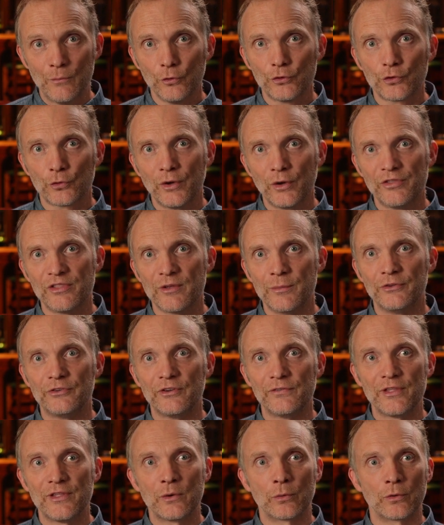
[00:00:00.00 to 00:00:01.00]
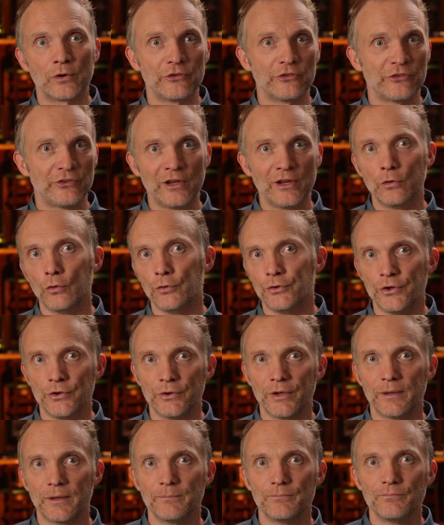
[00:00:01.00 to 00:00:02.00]
will treat them as if they were a single
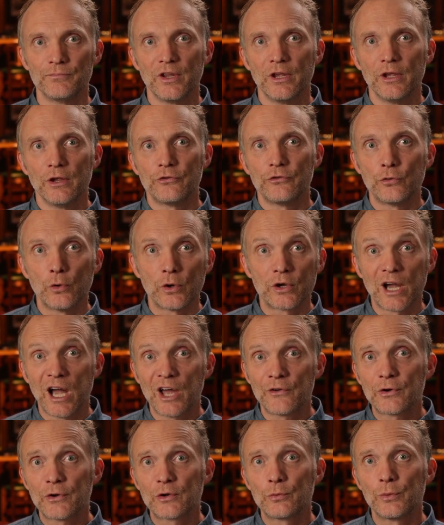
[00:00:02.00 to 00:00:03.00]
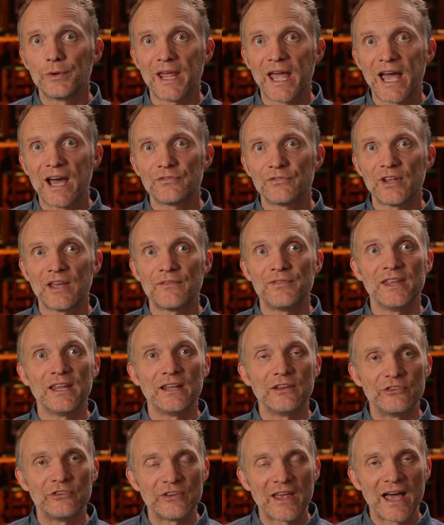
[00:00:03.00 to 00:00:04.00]
unit. So a contract would have to have the
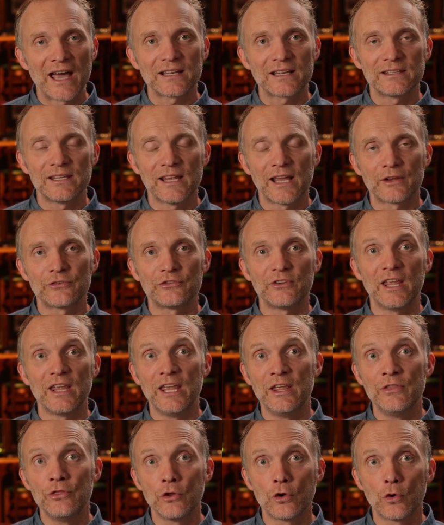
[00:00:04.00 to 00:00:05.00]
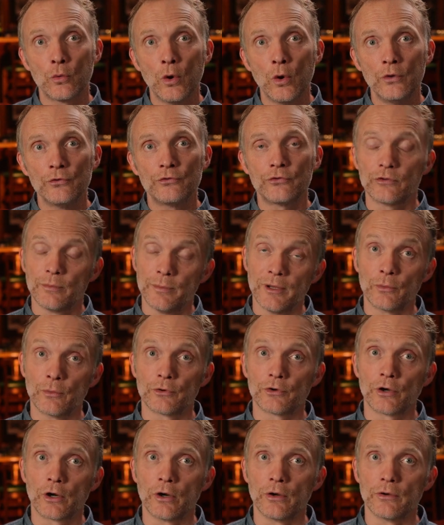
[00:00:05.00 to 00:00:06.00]
exact text in the quotes to be
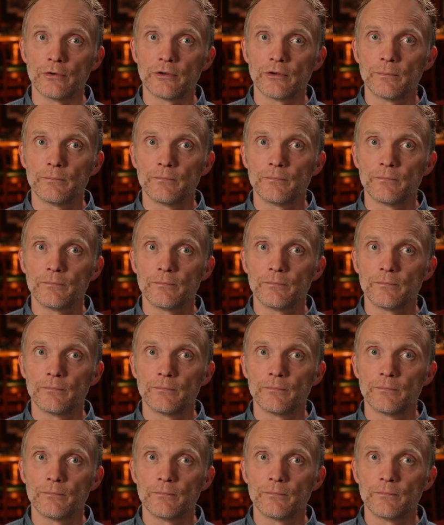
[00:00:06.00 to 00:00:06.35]
returned.